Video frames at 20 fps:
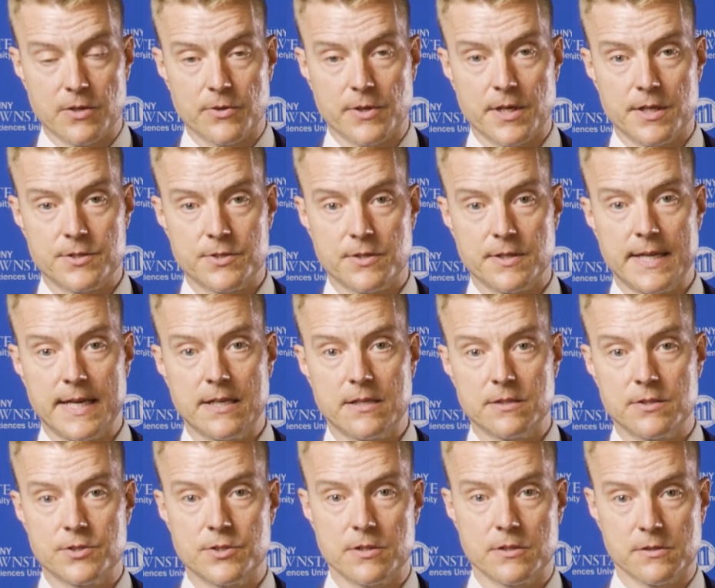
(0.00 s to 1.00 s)
Okay, so
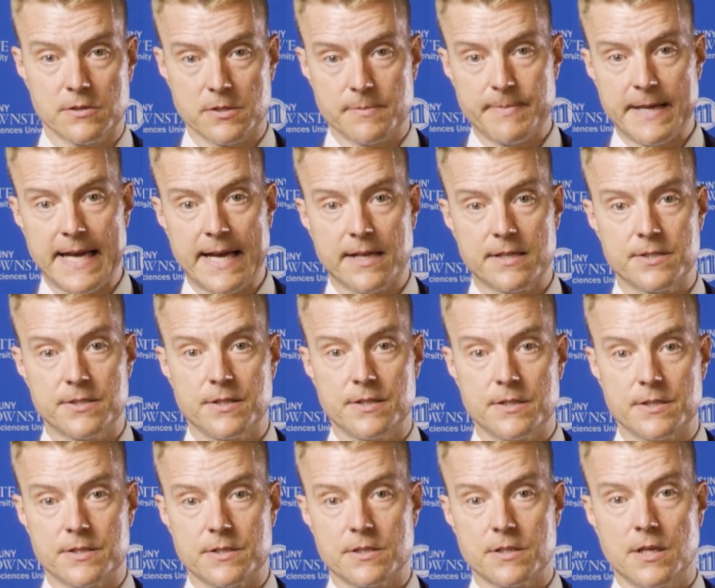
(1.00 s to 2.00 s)
that circles back to
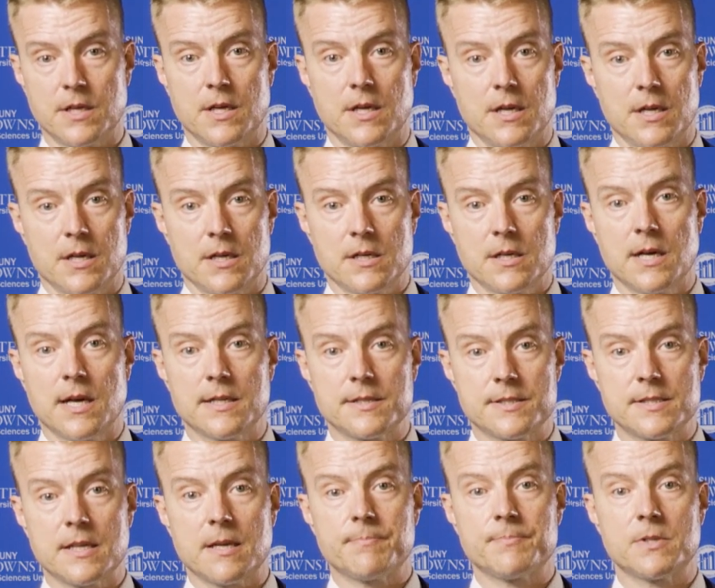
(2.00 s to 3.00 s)
this
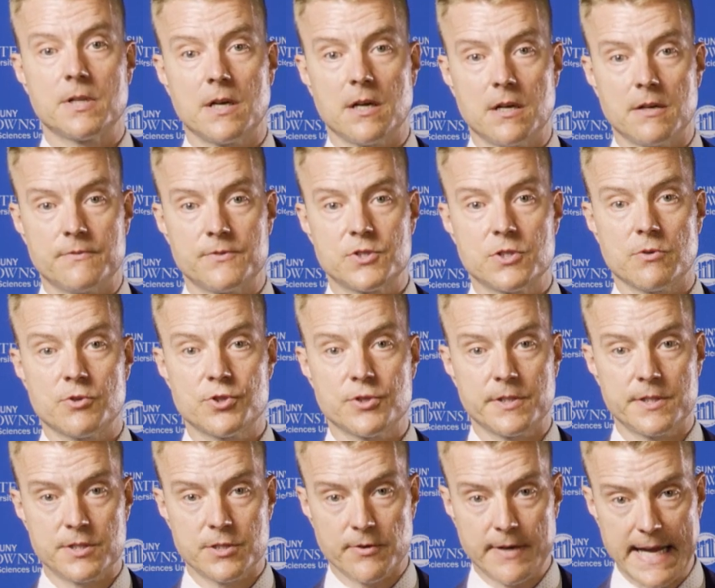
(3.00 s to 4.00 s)
concept of social
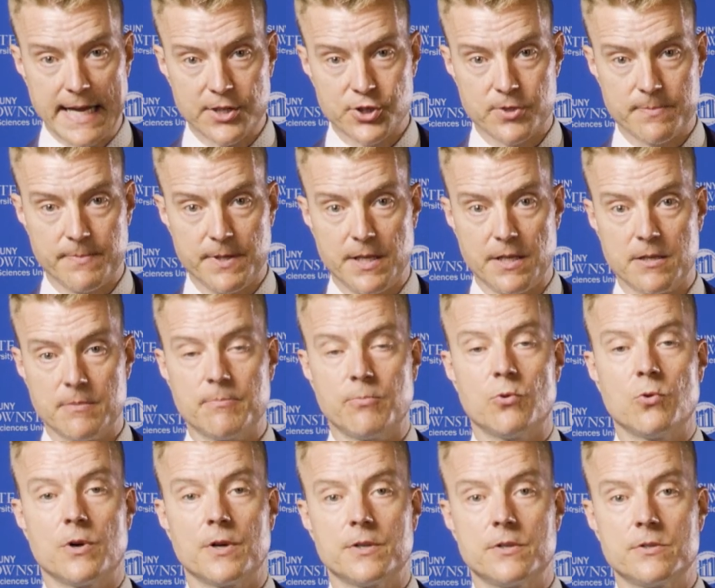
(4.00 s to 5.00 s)
interaction being
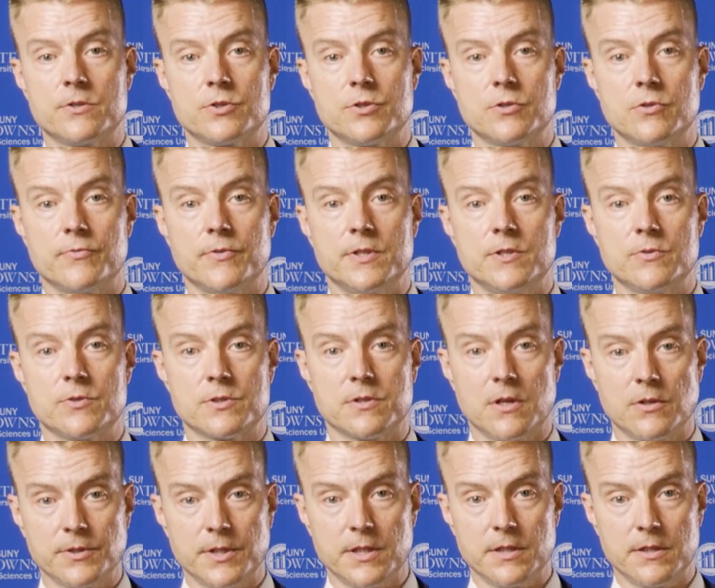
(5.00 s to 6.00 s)
important to reduce
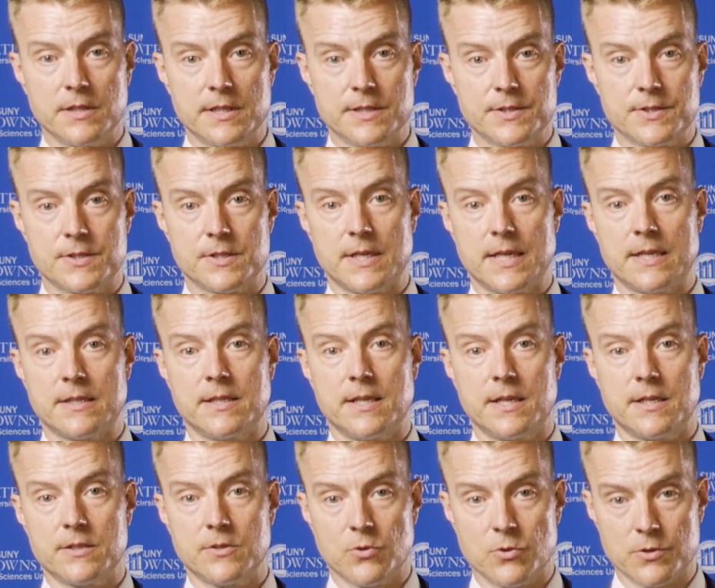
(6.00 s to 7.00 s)
loneliness and
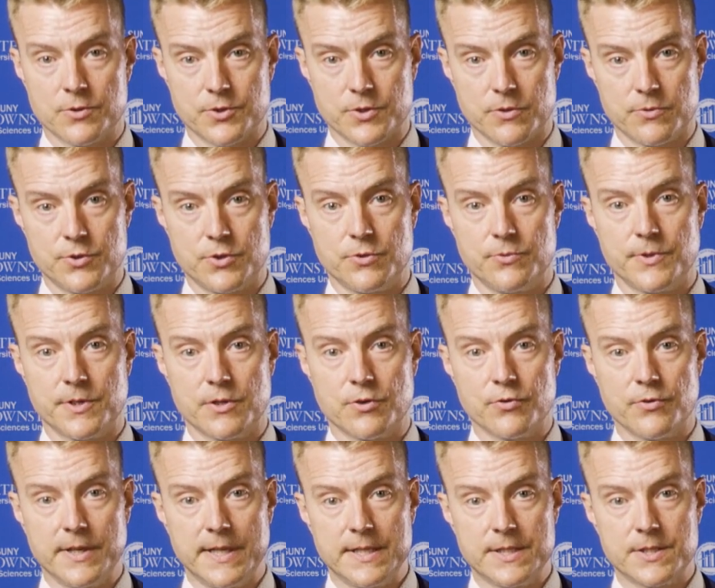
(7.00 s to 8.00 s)
then also to
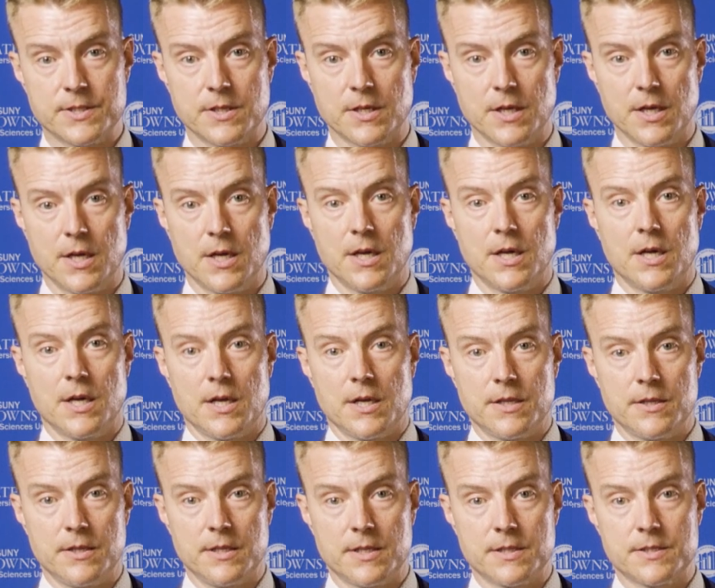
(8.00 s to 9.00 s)
increase
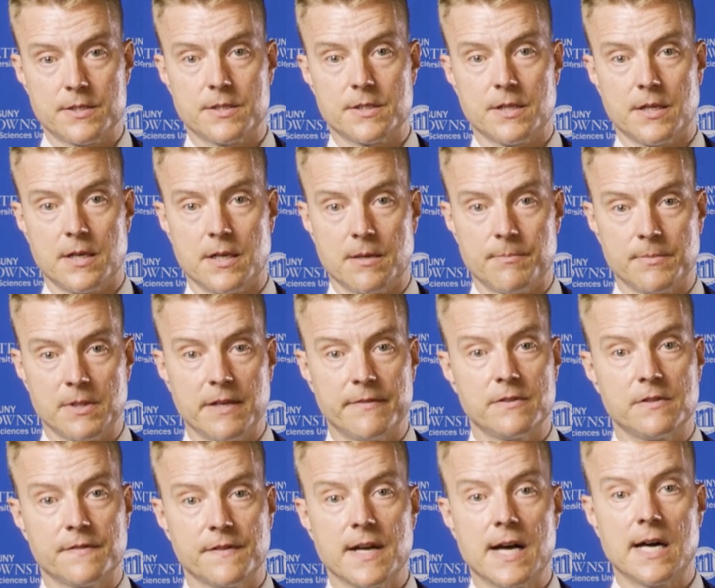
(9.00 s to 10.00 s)
this
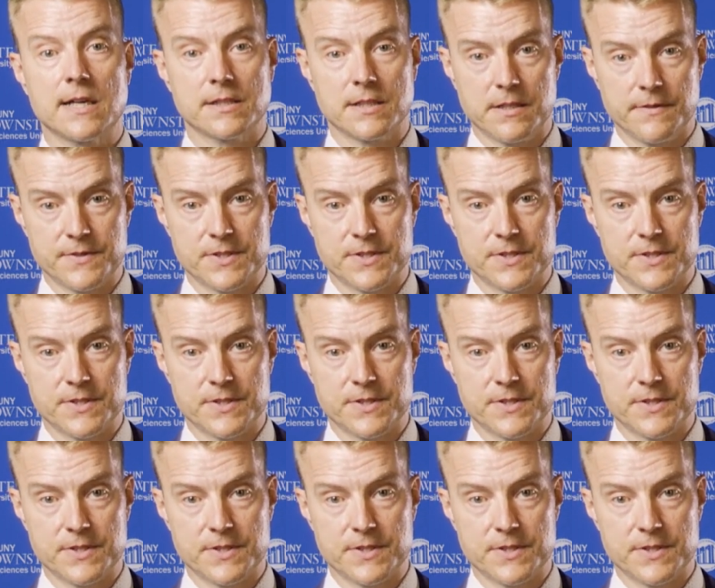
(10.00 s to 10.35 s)
level of cognitive